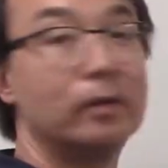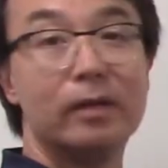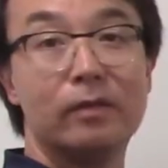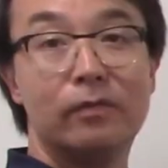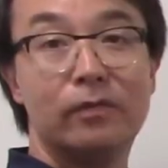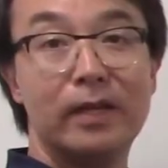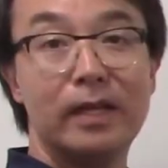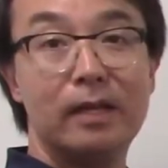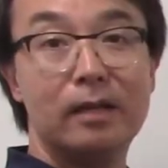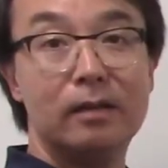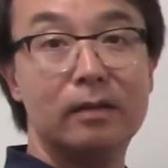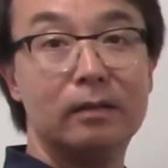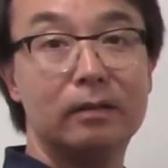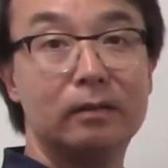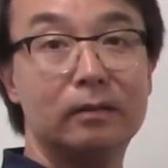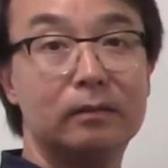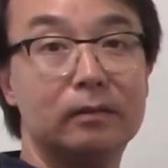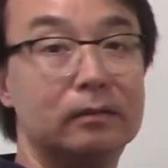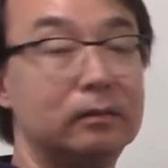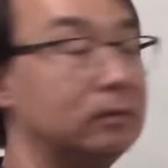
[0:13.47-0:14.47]
feet,
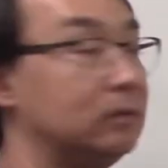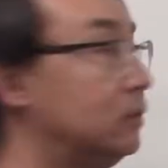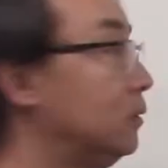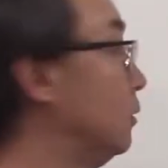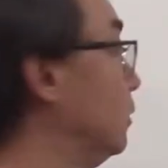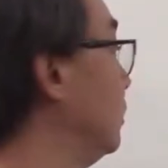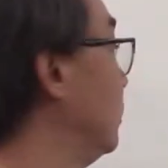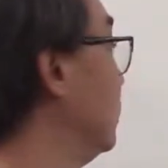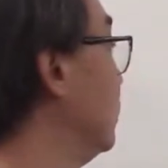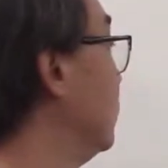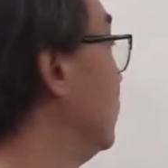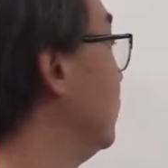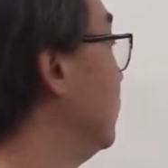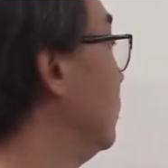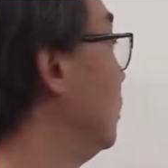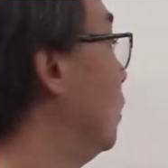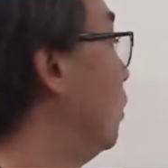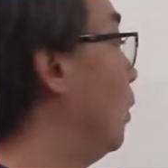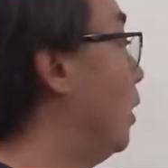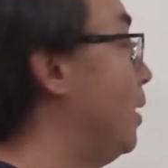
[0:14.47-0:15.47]

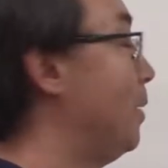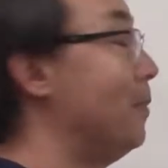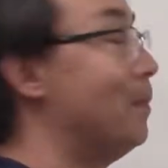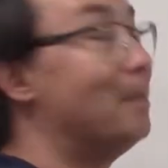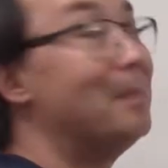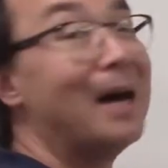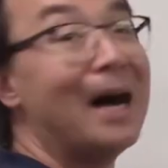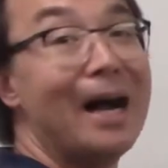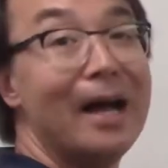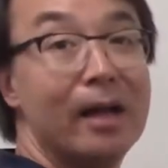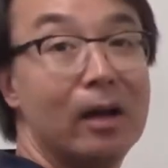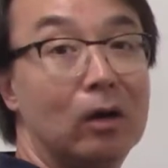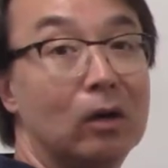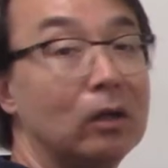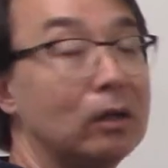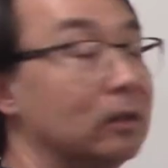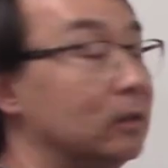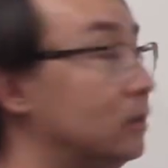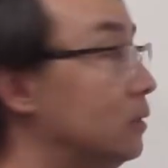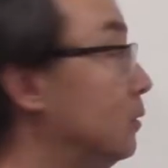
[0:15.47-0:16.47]
1 mile